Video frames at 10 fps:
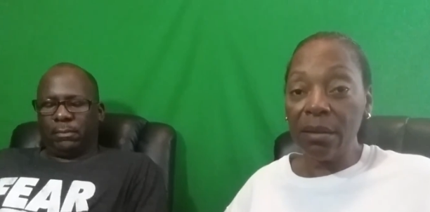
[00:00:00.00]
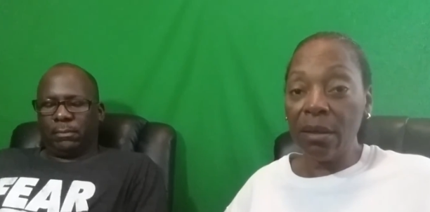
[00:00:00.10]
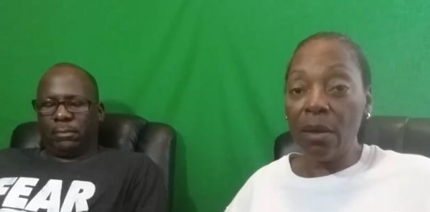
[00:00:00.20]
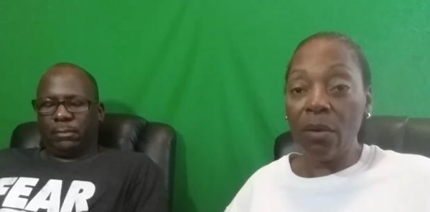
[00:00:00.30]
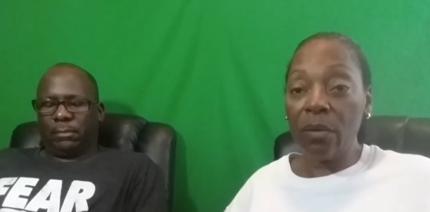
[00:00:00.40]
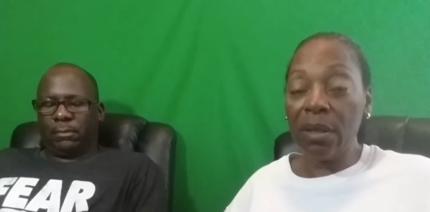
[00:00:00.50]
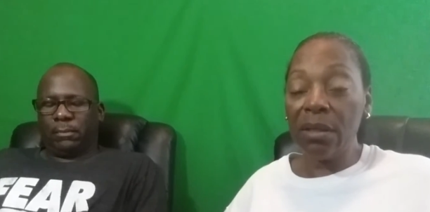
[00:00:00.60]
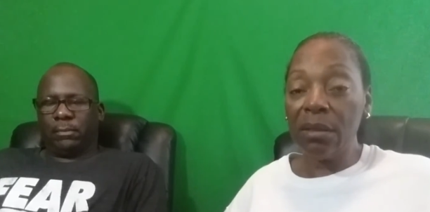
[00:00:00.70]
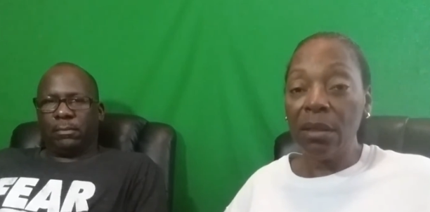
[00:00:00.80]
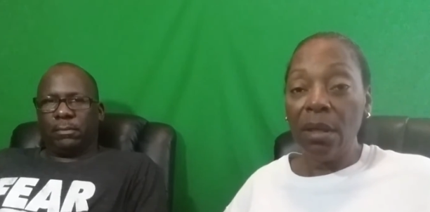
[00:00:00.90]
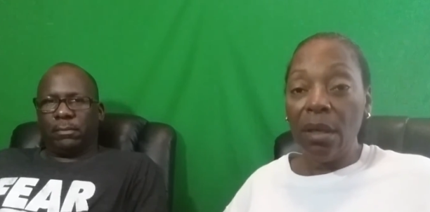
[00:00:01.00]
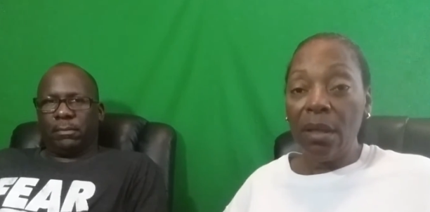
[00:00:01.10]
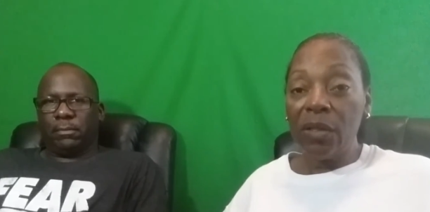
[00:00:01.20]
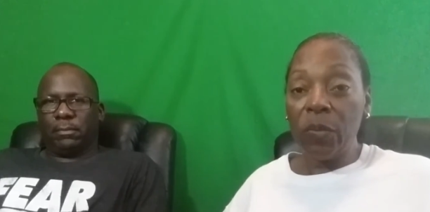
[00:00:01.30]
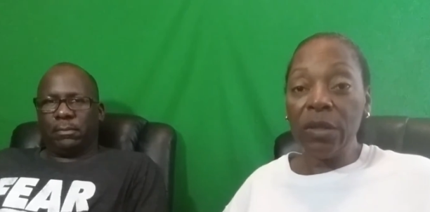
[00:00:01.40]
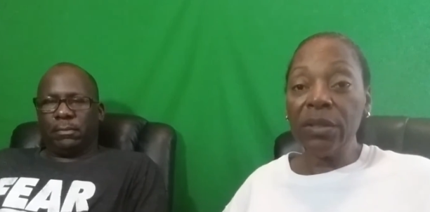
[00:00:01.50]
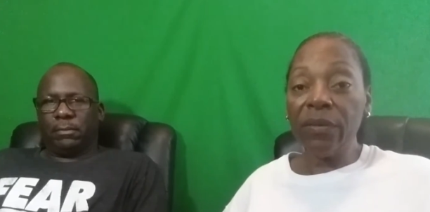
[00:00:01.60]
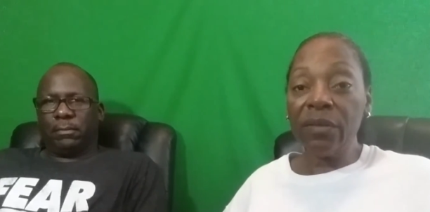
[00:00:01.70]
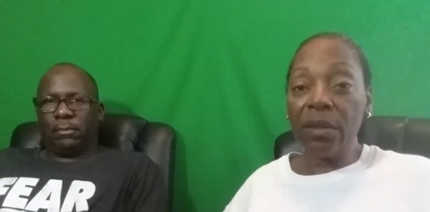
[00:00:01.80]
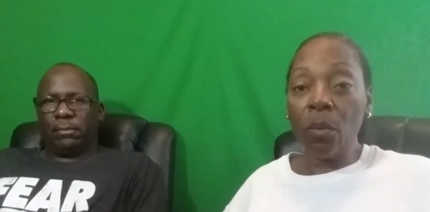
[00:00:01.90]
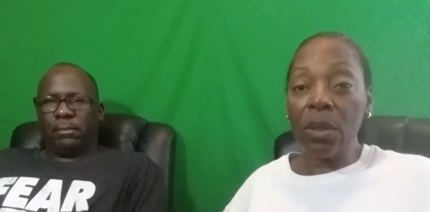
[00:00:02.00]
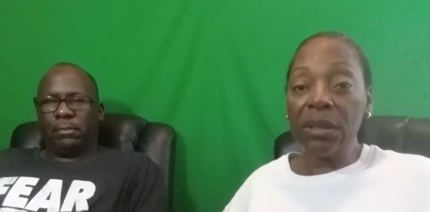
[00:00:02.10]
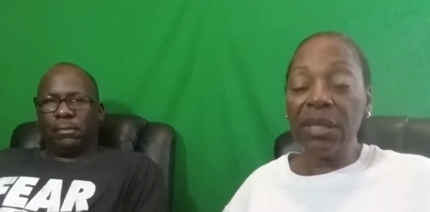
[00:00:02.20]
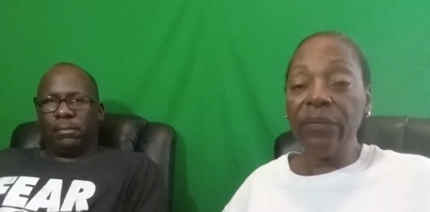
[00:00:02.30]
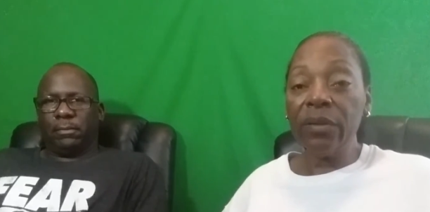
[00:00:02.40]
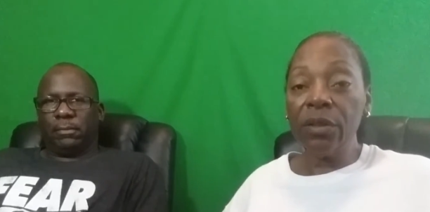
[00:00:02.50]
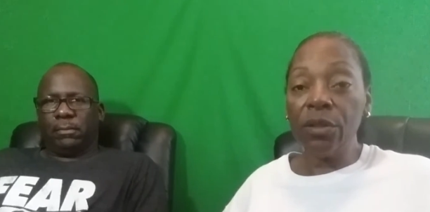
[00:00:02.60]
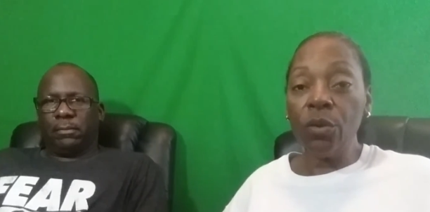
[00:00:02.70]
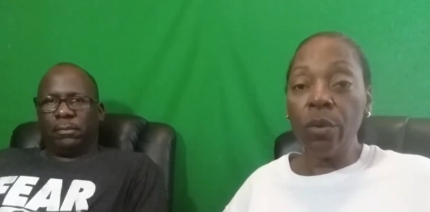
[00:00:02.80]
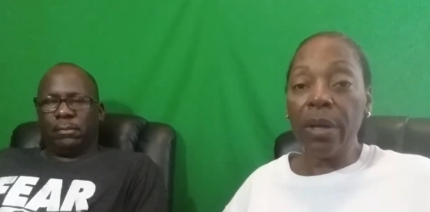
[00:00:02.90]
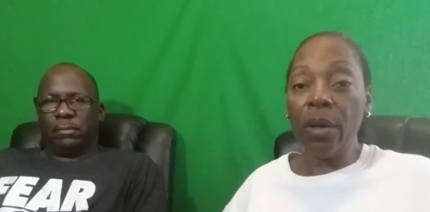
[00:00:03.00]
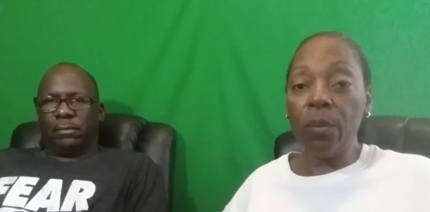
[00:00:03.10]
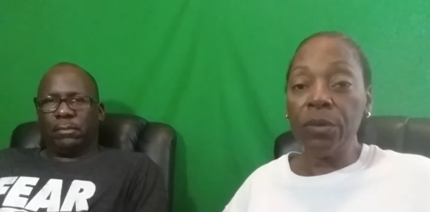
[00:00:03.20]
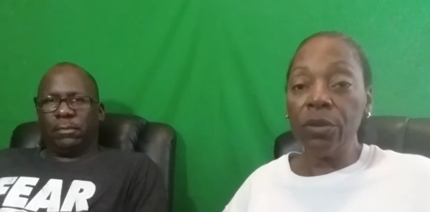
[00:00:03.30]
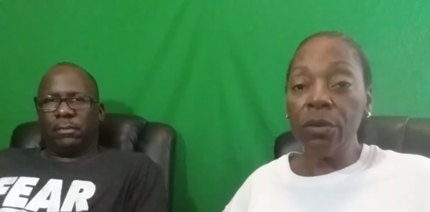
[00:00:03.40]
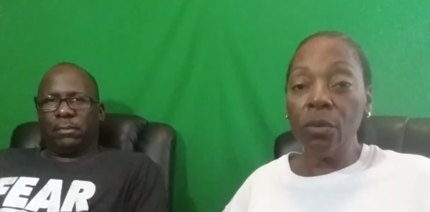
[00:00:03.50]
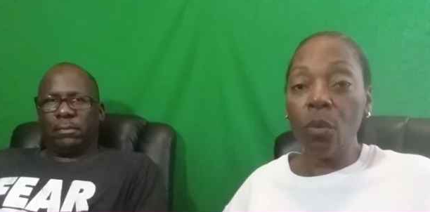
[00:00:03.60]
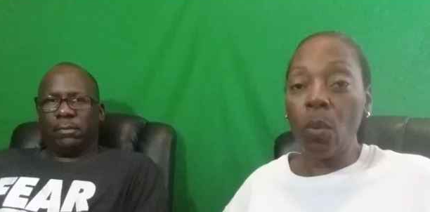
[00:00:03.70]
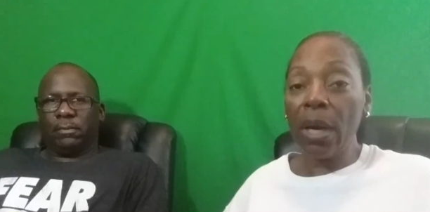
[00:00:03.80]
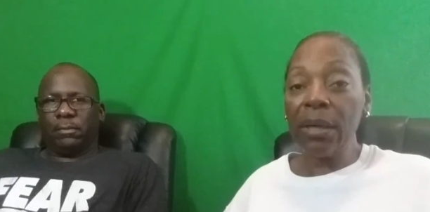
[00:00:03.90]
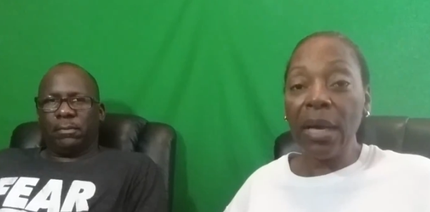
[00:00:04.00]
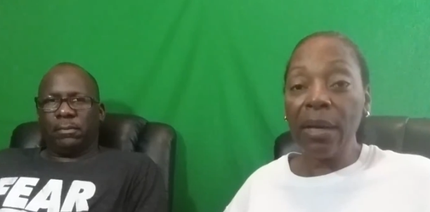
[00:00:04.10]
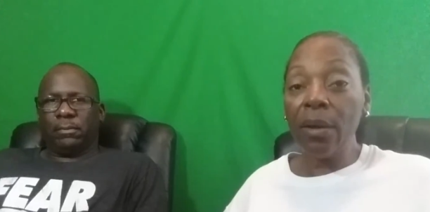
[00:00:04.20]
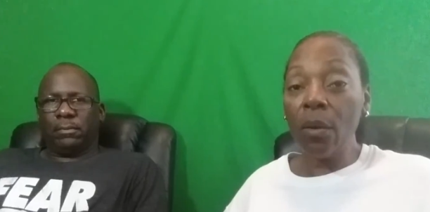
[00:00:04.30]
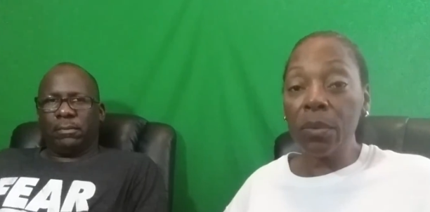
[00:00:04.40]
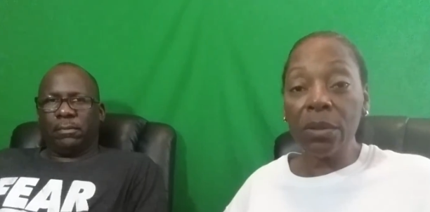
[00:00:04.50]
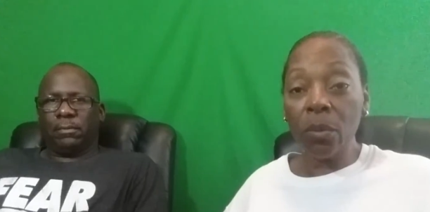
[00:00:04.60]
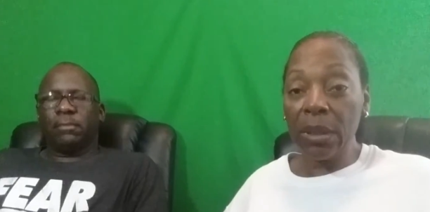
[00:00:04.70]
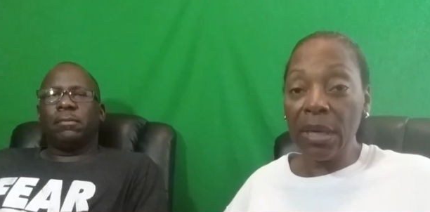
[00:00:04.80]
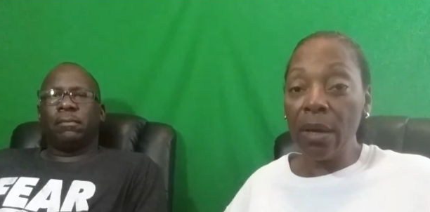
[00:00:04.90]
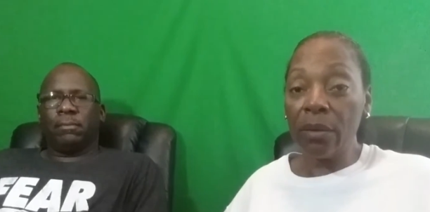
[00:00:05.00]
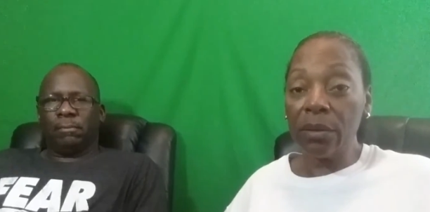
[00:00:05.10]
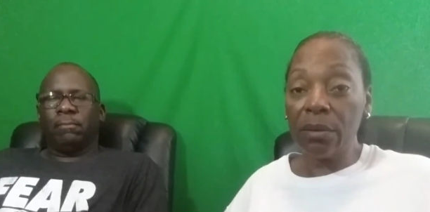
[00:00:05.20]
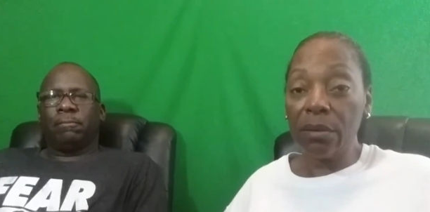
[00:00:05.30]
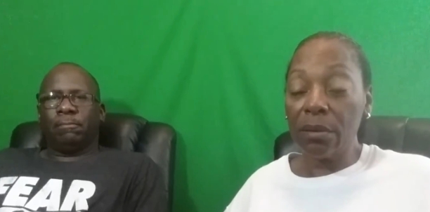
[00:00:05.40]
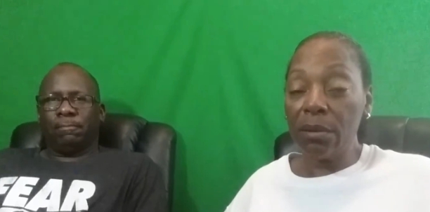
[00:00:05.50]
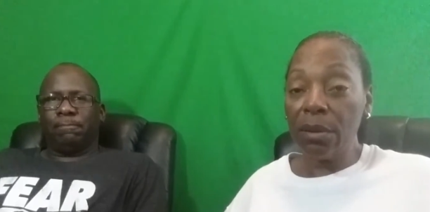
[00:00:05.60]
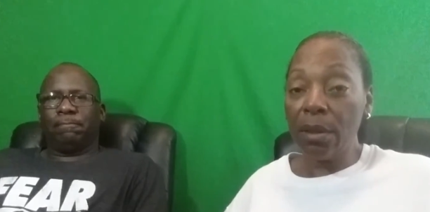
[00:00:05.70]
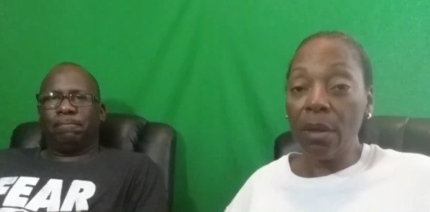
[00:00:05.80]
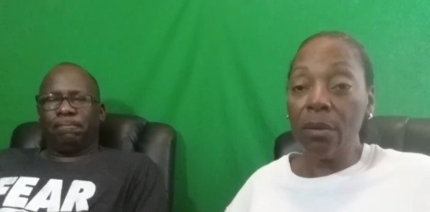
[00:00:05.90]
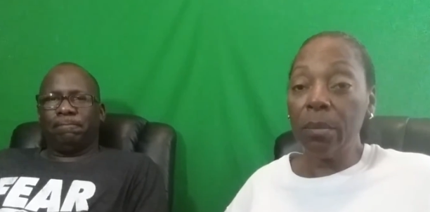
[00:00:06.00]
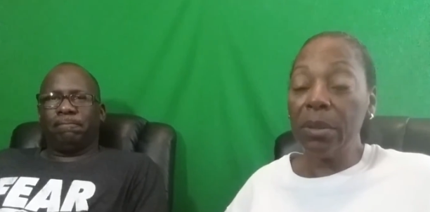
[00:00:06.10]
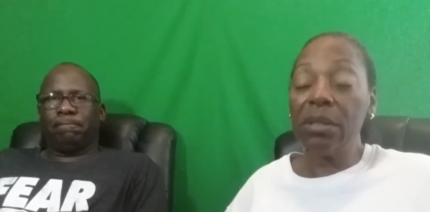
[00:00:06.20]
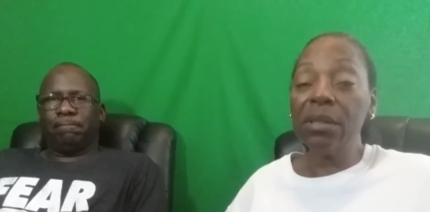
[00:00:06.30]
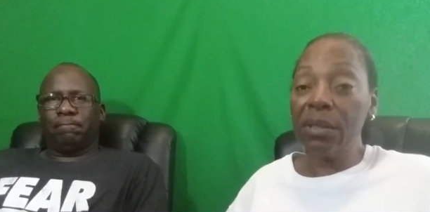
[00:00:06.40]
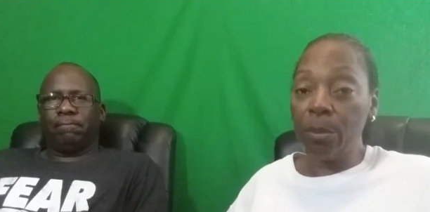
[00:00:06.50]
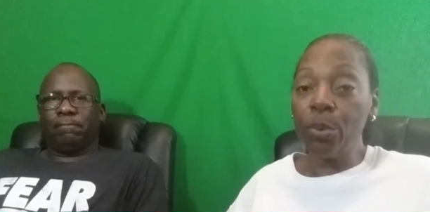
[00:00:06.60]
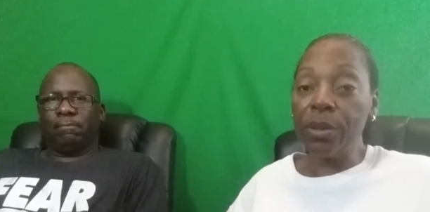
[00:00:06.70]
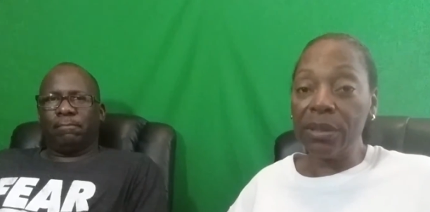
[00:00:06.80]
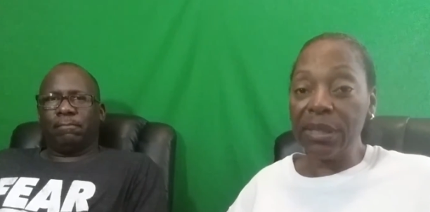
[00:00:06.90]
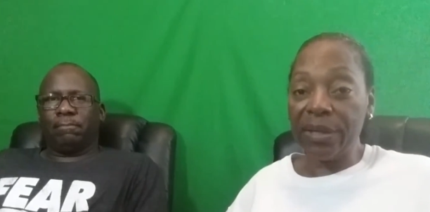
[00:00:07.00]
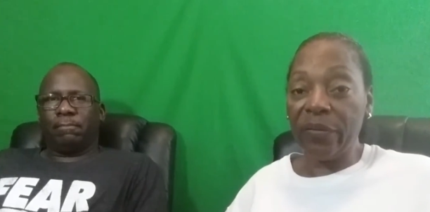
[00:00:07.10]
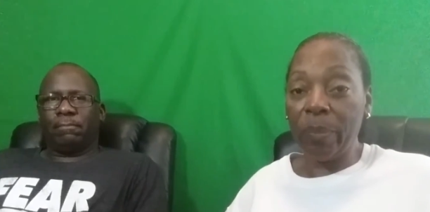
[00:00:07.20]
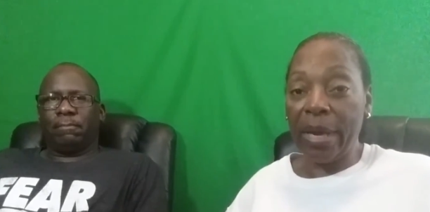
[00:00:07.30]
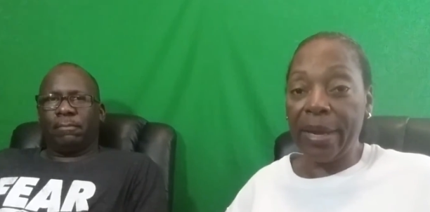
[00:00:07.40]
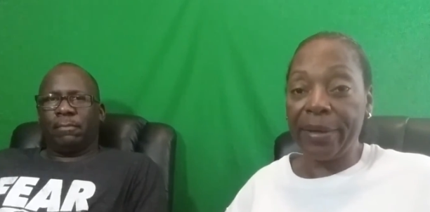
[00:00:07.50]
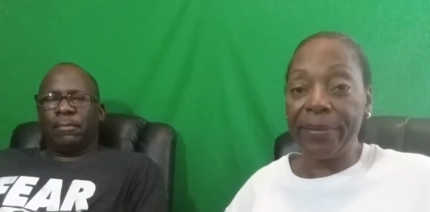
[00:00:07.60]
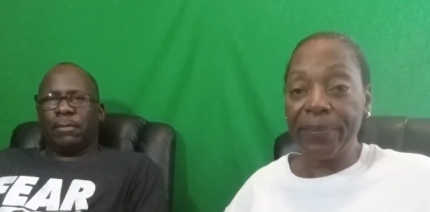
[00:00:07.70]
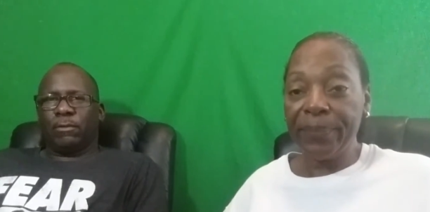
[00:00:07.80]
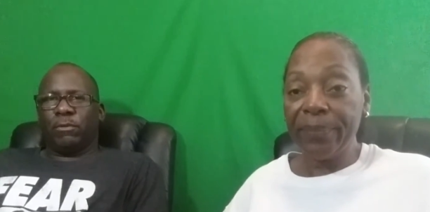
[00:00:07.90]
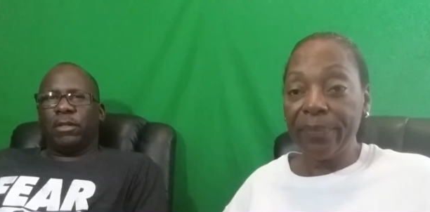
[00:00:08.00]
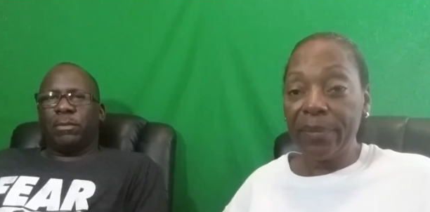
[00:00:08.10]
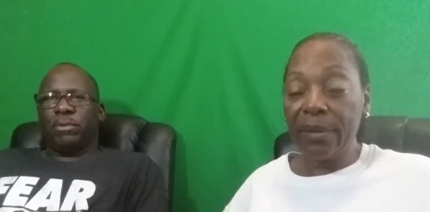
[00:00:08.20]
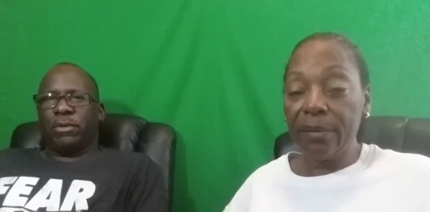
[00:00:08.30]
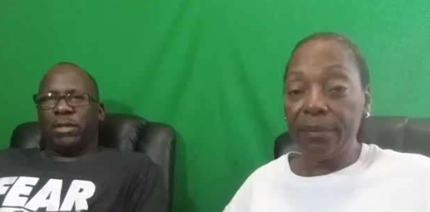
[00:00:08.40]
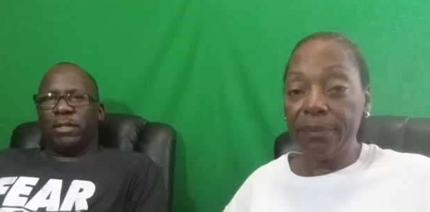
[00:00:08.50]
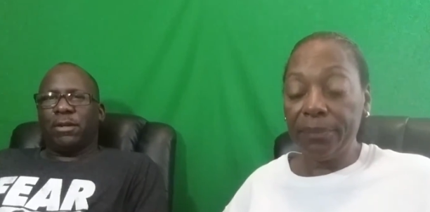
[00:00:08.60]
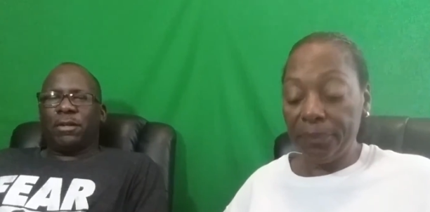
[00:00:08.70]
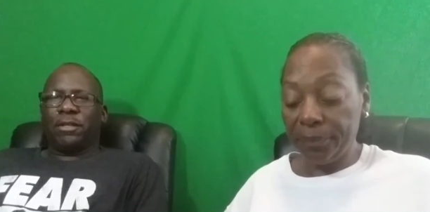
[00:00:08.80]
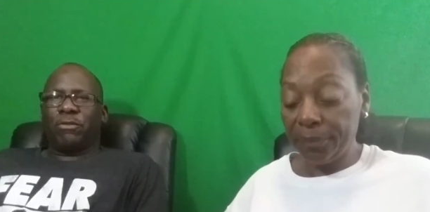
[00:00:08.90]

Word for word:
Speaker 1: you know. And especially if someone's given to you or helped you, why not help someone else? You mm-hmm. know. But it's important to give back.
Speaker 2: Really important. All the